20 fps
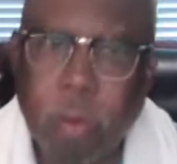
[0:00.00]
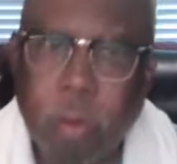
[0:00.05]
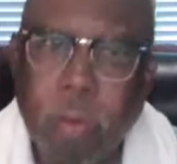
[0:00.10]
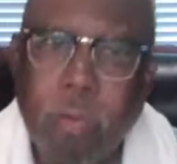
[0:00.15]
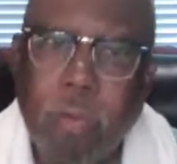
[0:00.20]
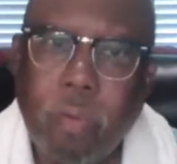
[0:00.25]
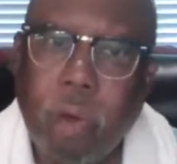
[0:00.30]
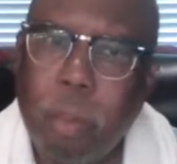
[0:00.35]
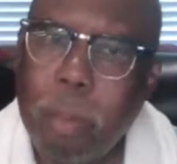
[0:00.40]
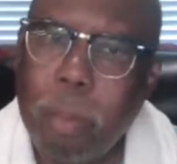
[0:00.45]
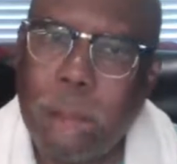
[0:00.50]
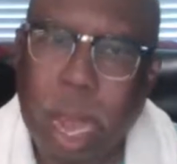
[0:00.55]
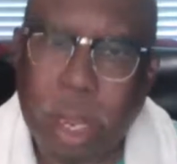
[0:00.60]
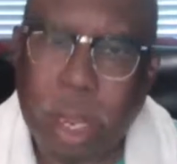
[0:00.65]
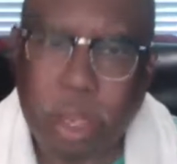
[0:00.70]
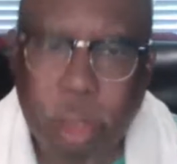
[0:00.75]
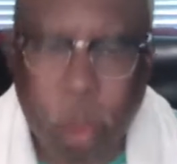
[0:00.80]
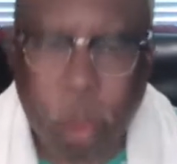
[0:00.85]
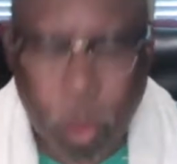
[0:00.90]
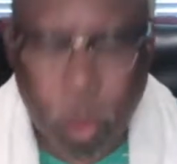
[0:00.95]
For my
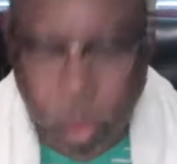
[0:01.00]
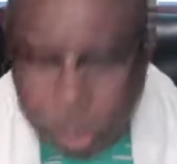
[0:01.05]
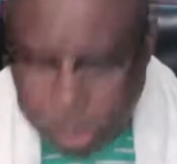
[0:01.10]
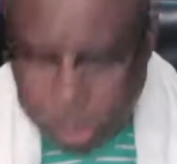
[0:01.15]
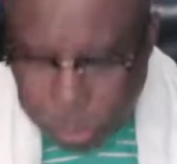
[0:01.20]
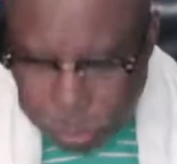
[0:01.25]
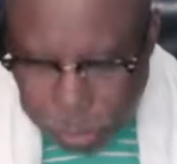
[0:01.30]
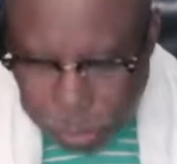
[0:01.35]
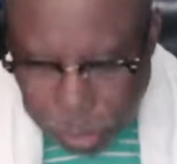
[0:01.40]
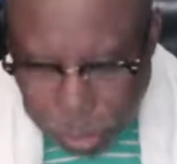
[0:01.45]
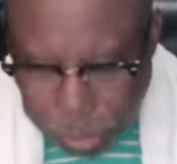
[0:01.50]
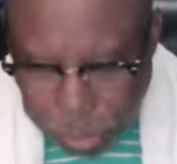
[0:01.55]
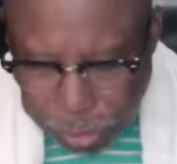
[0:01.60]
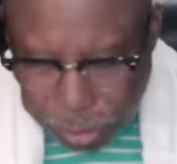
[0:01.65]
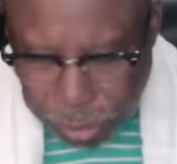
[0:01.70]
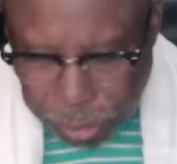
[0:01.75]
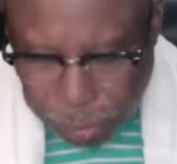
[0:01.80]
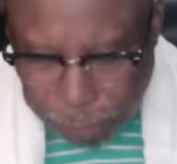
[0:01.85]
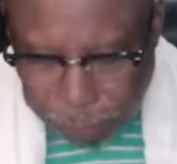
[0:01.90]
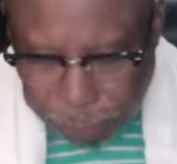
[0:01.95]
yoke is easy